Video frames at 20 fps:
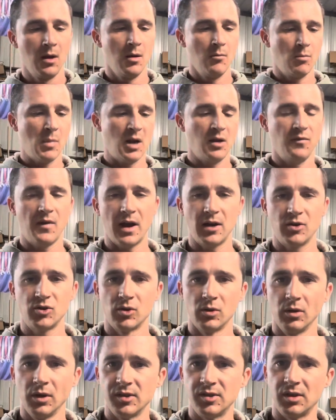Manufacturer
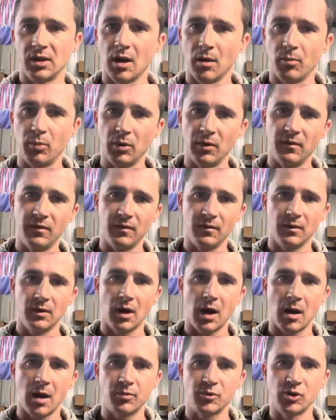lists a couple of
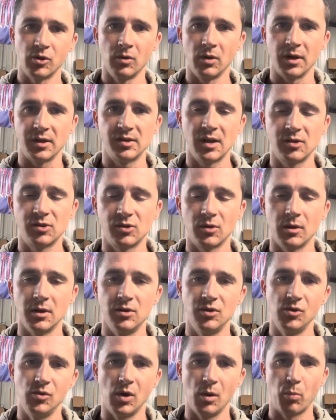optional accessories
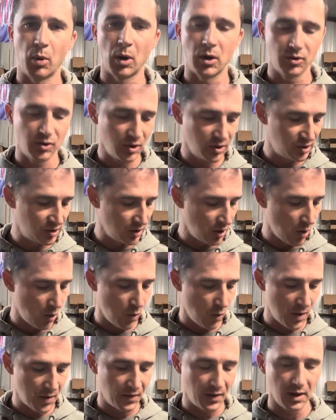you can purchase to go
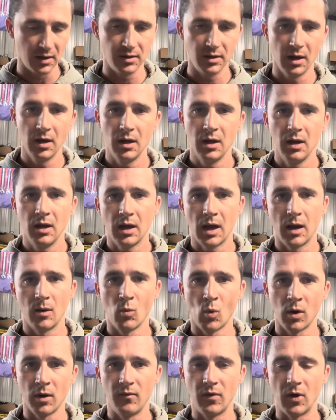with it, and
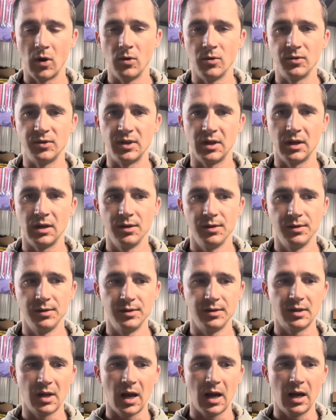one of those
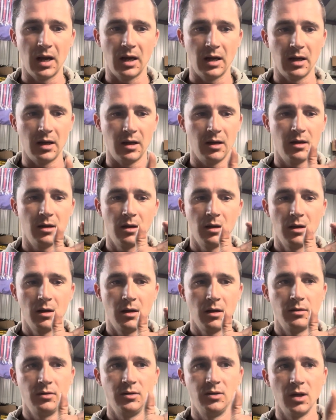is a
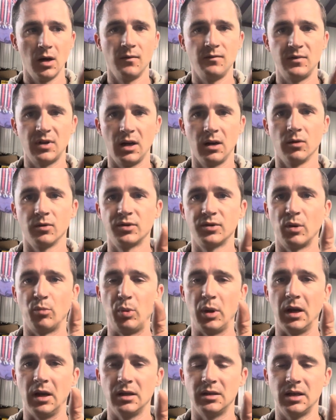dovetail to
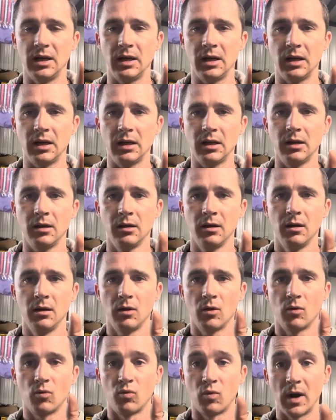Picatinny
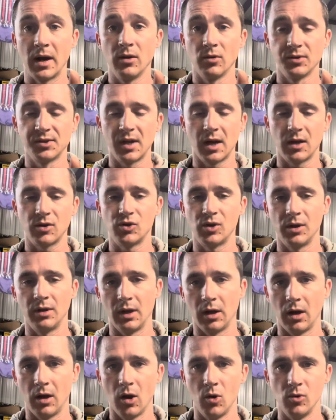rail section
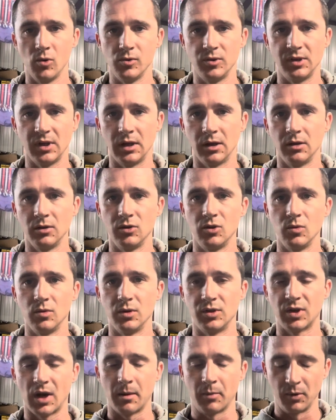that goes into the
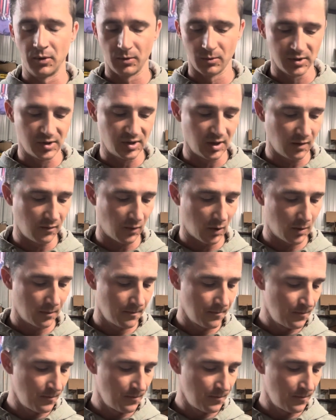top of the receiver.